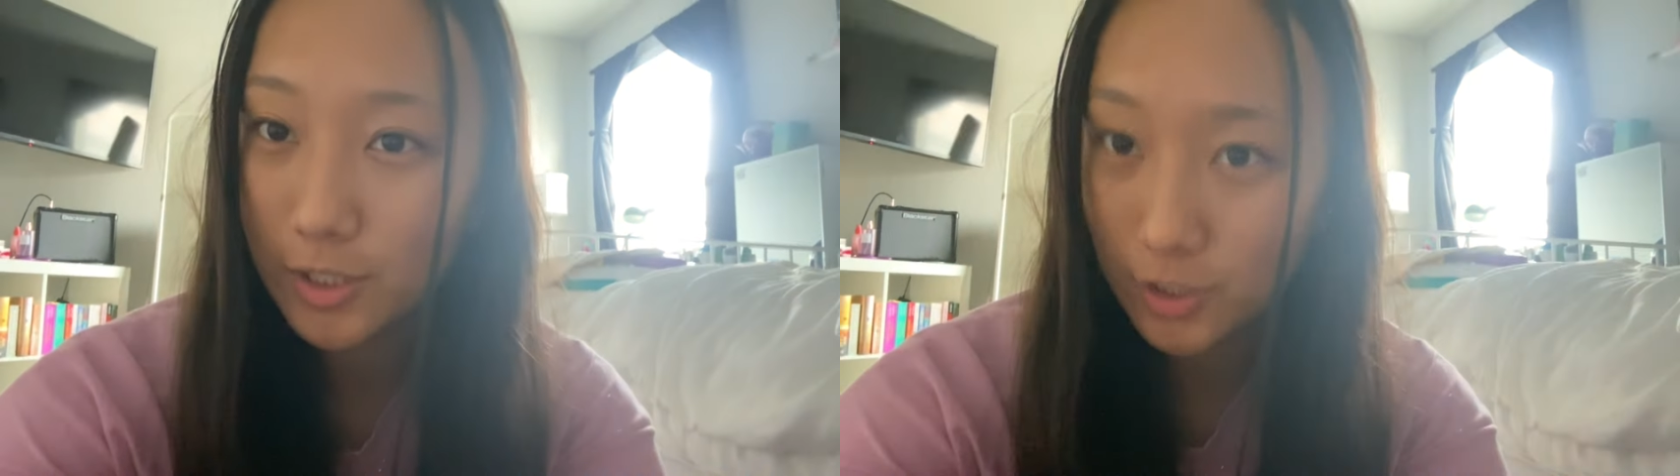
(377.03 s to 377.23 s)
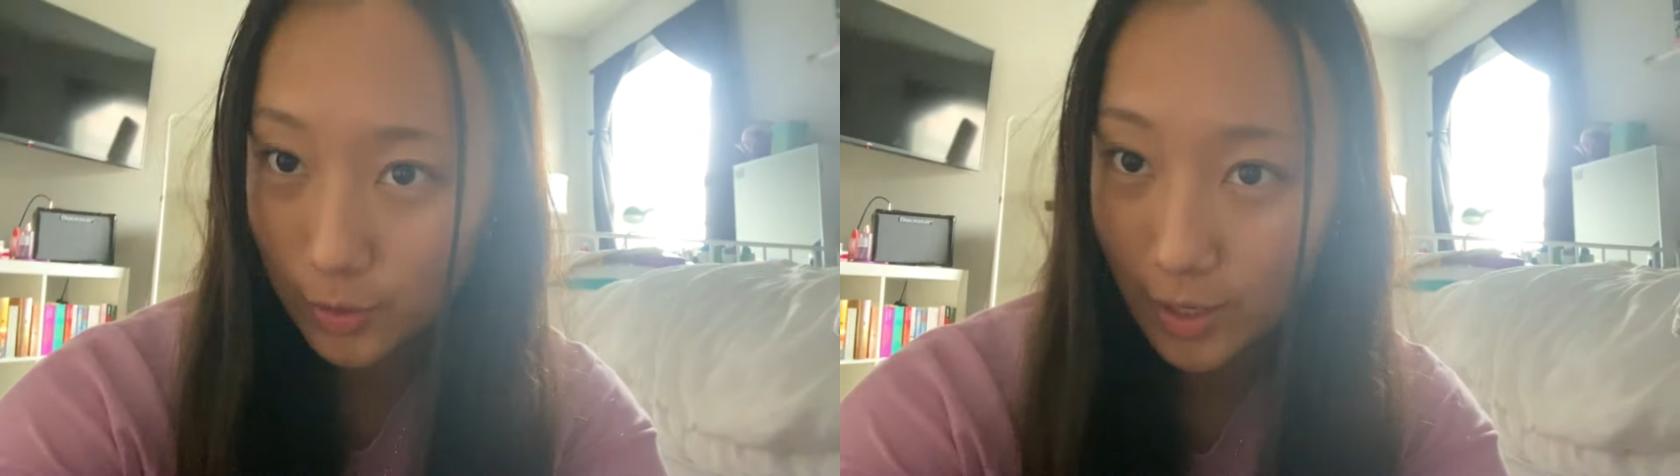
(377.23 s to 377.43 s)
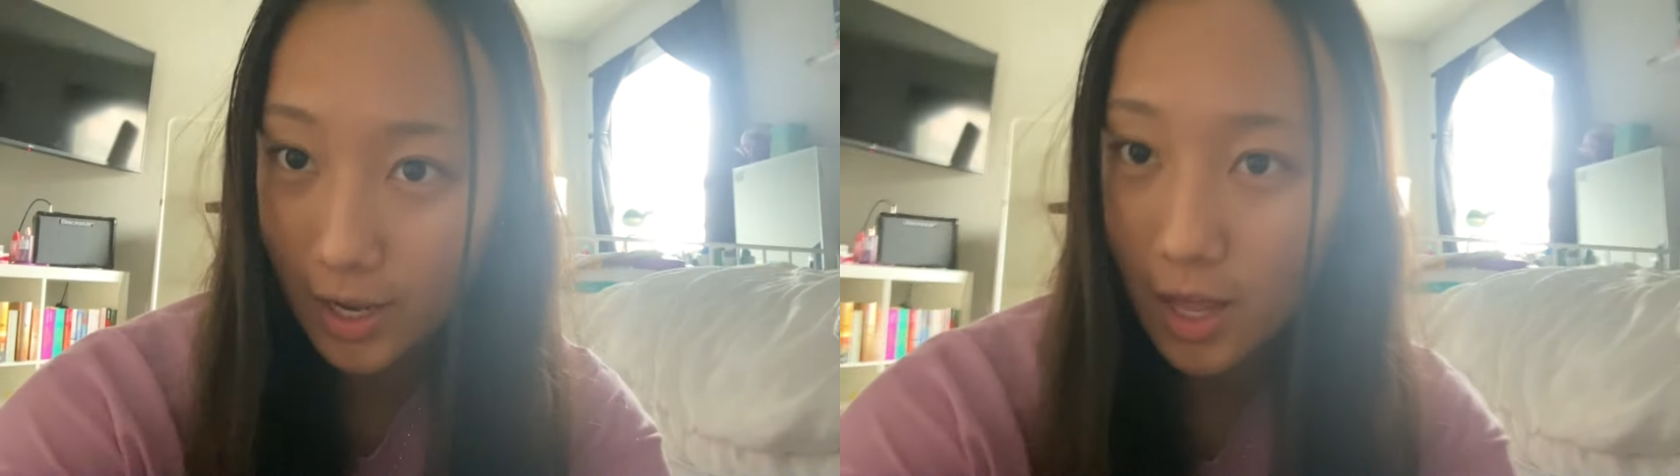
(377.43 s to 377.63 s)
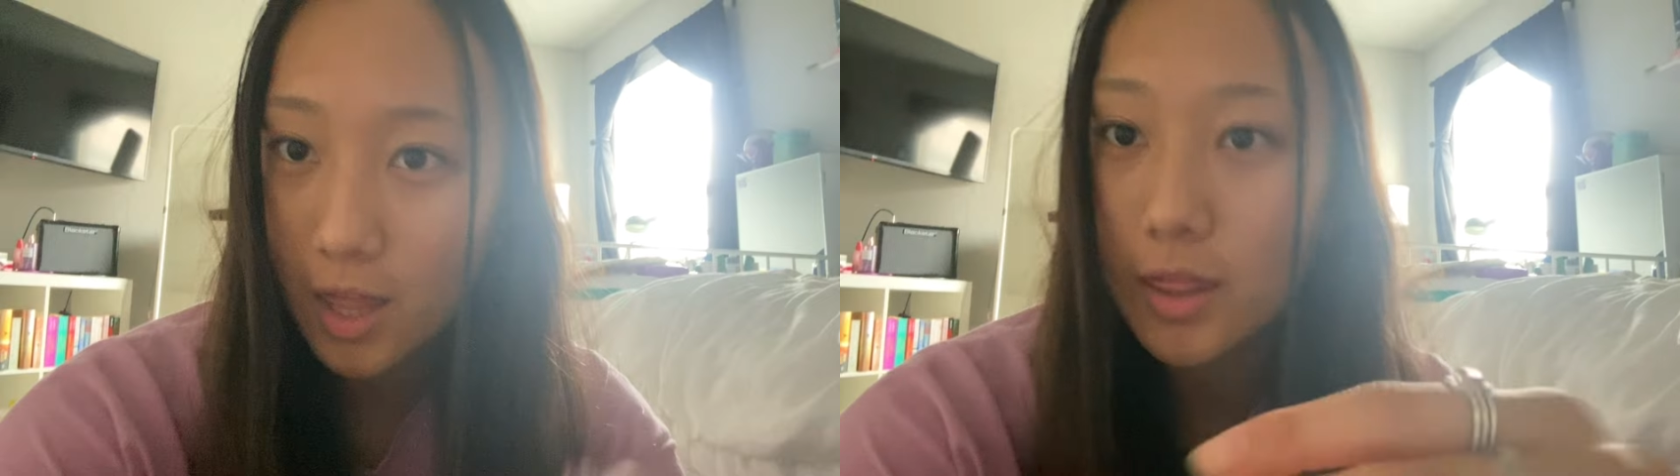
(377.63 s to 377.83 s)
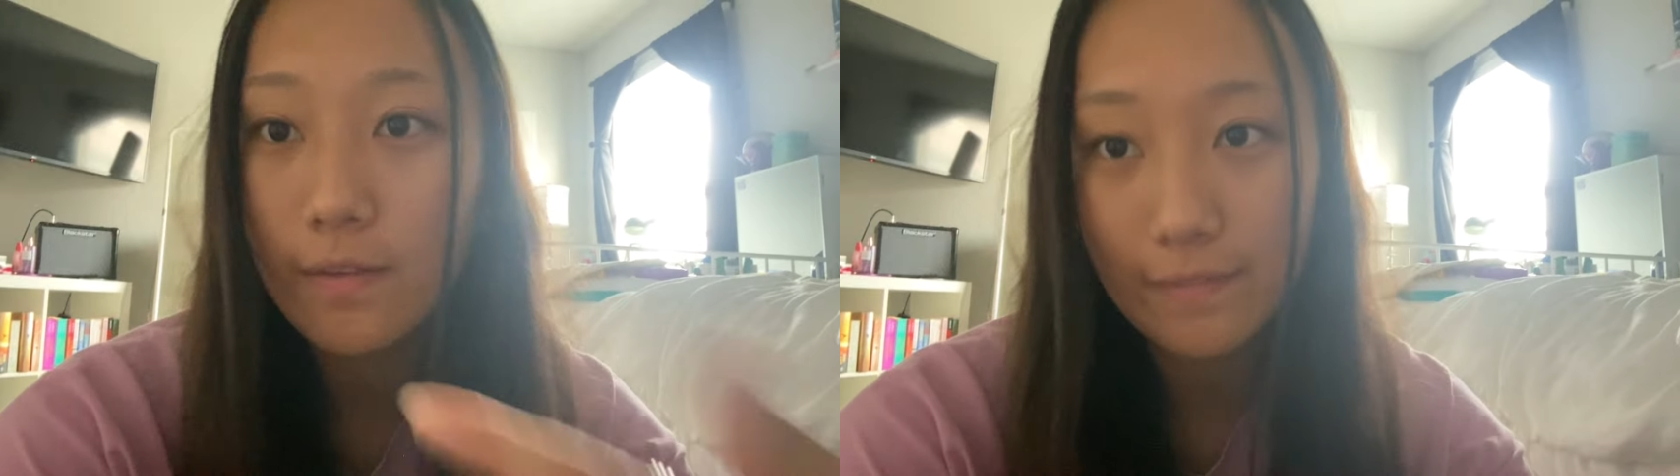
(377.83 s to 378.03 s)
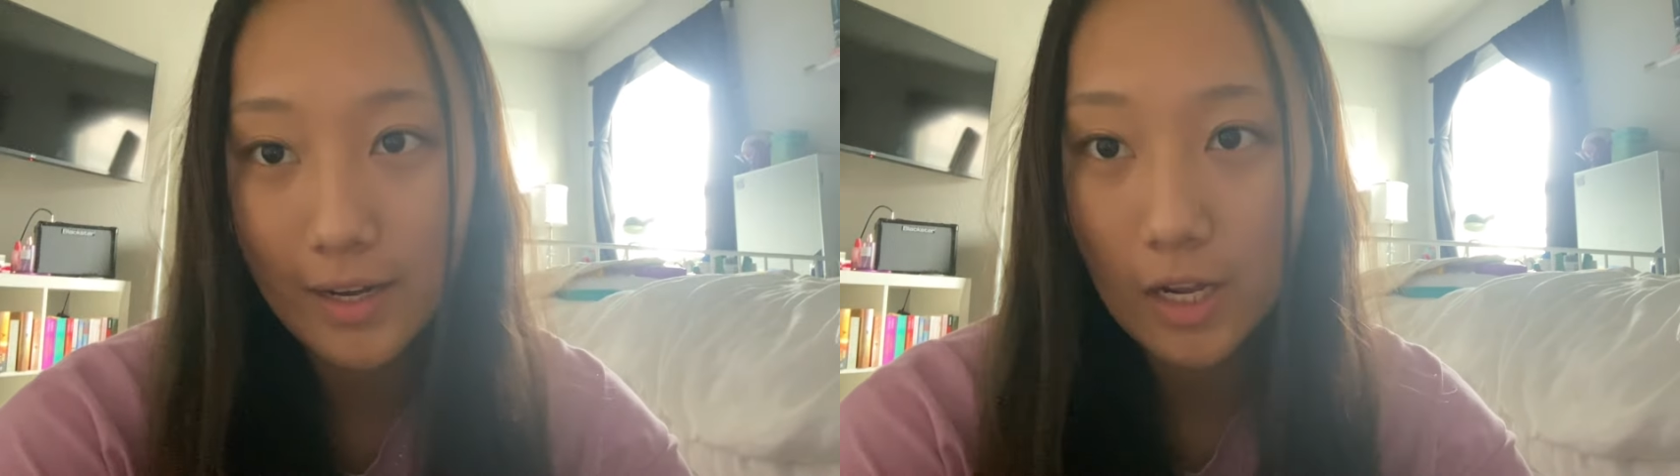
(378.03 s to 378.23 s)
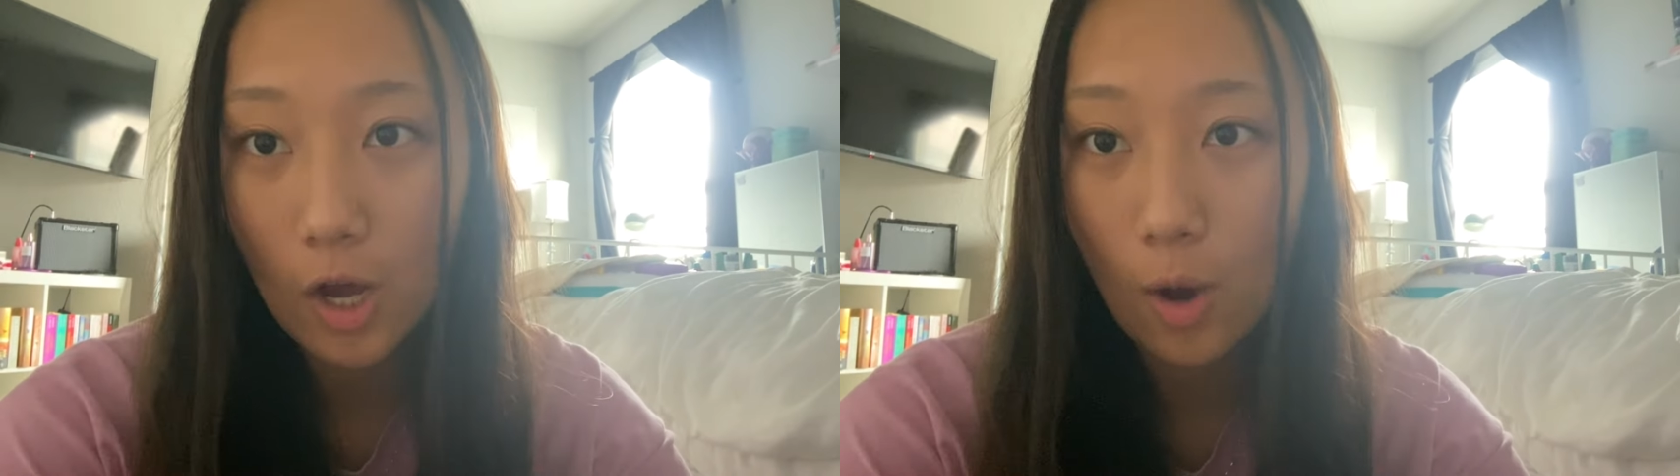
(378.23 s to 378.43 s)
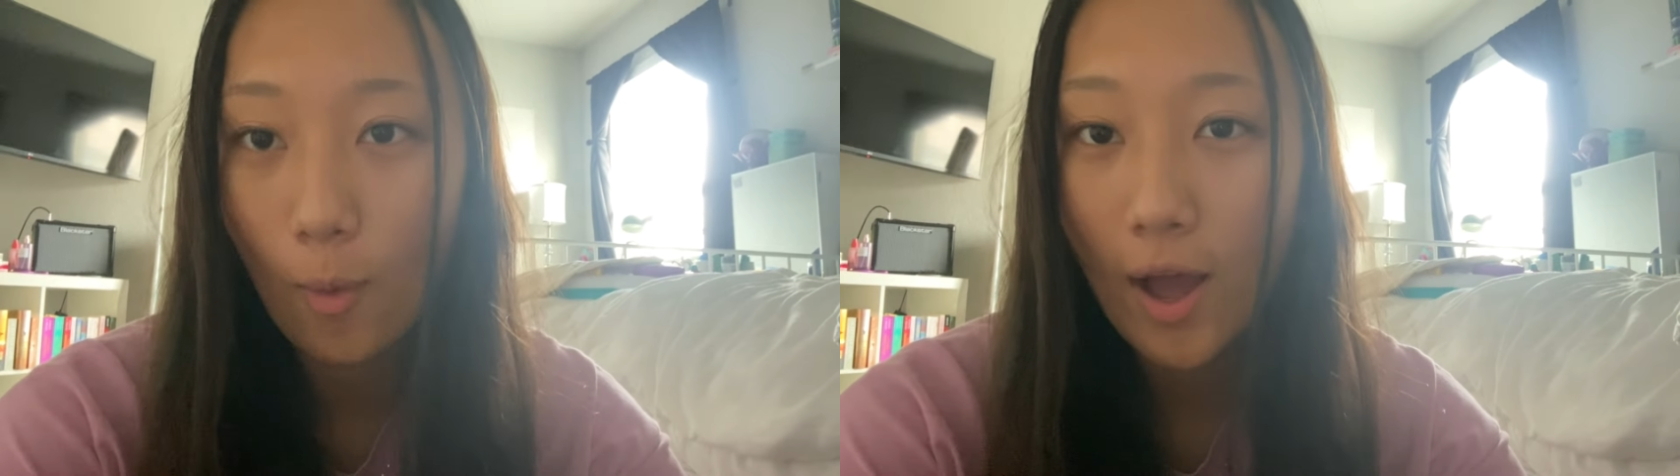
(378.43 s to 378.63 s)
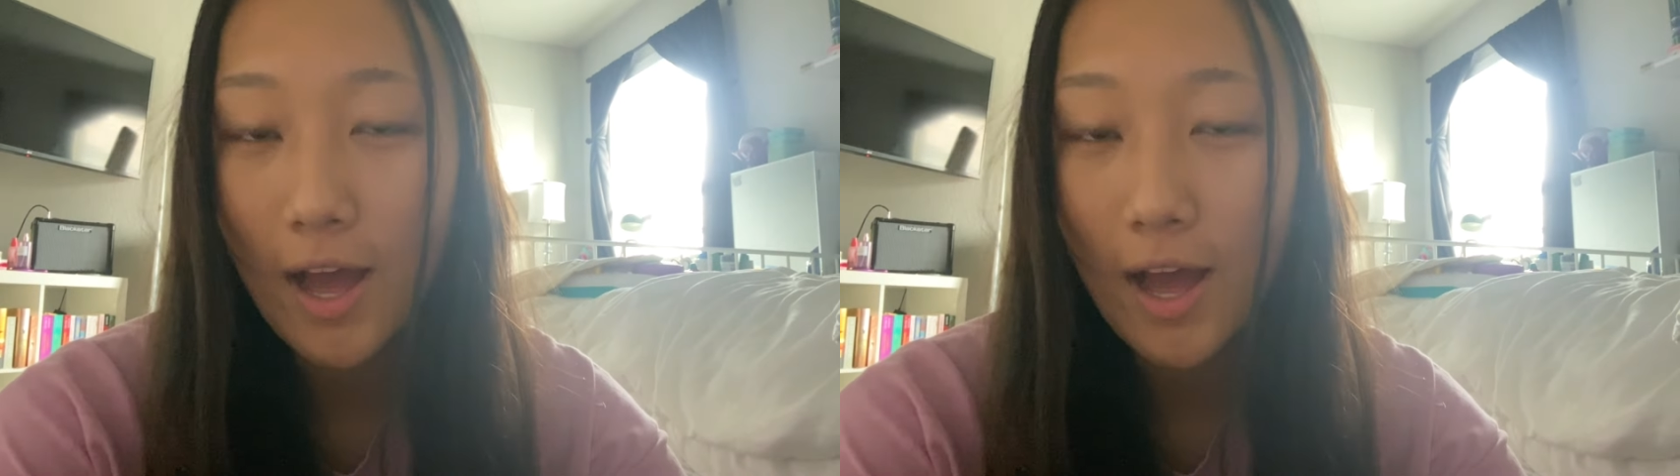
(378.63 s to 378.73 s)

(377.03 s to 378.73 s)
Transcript: enjoyed the video